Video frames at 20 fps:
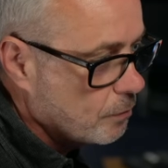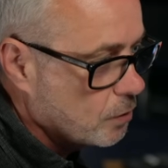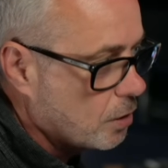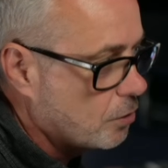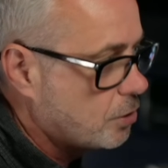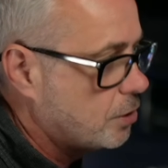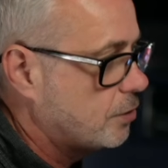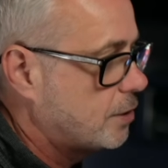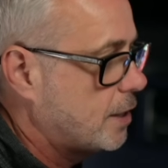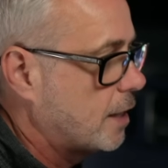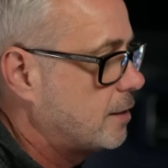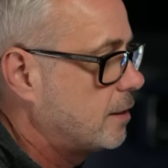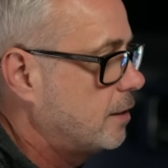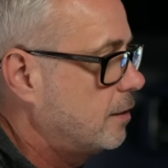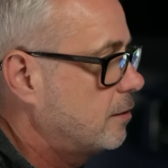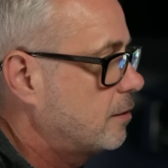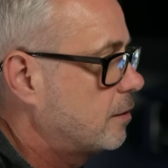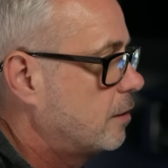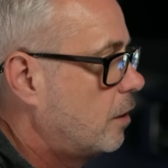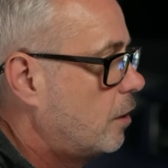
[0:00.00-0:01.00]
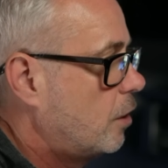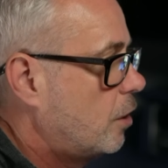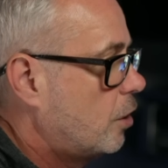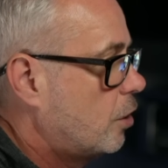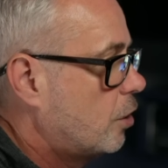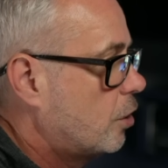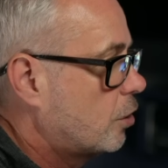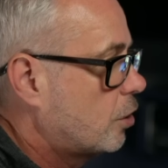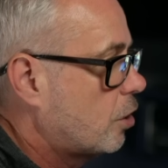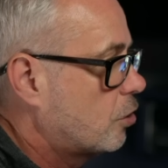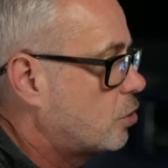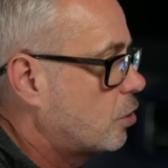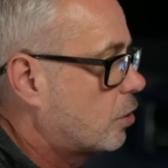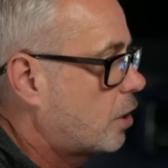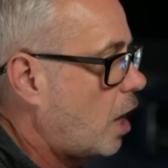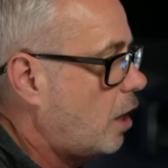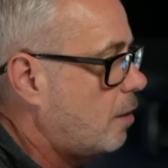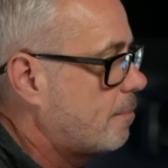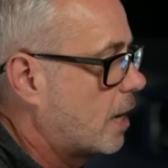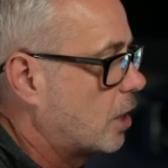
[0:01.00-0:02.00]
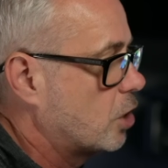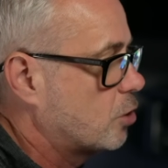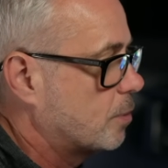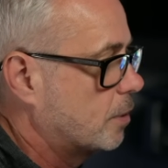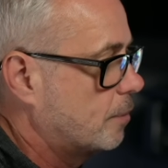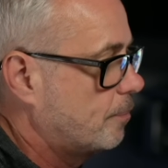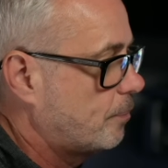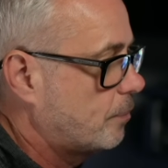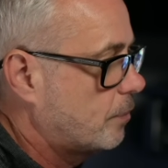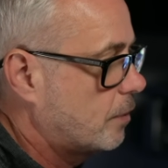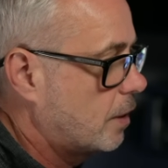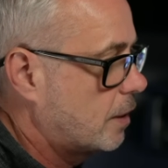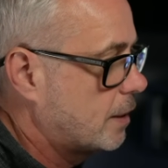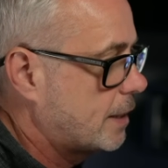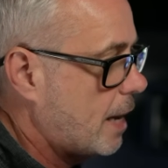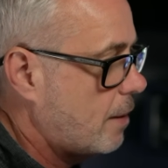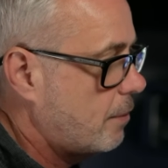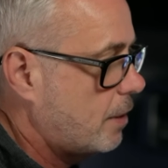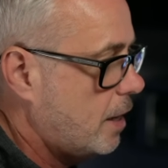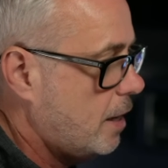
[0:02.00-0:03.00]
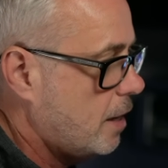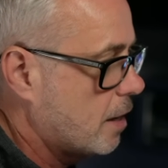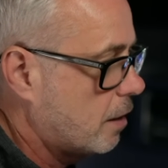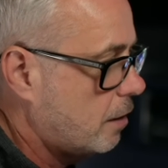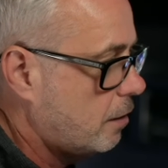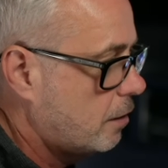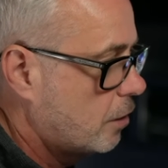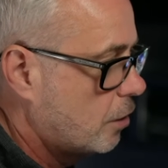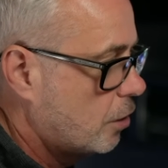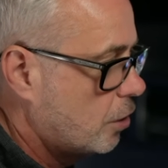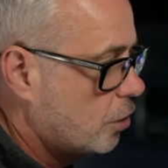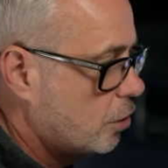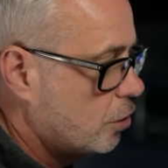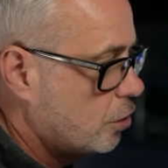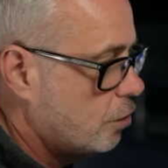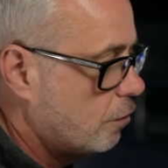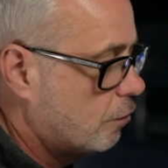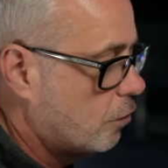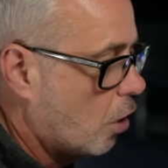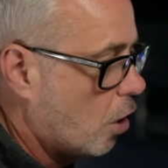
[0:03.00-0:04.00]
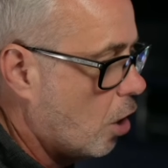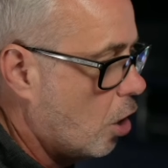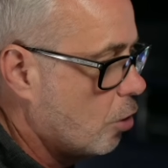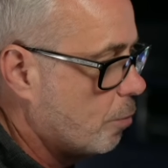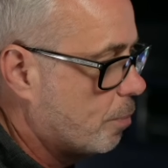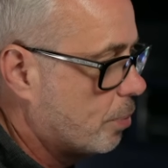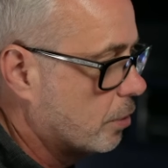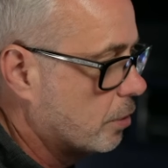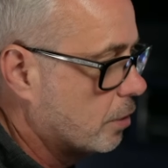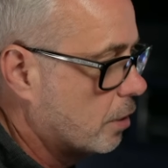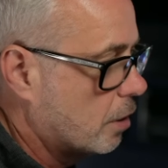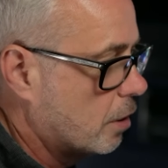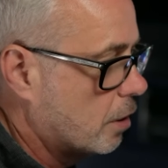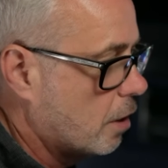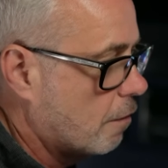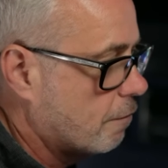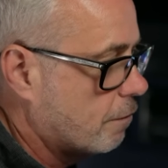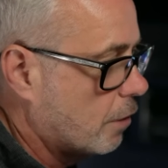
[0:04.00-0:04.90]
is go to your settings, go to your color management, and down here, you've got open LUT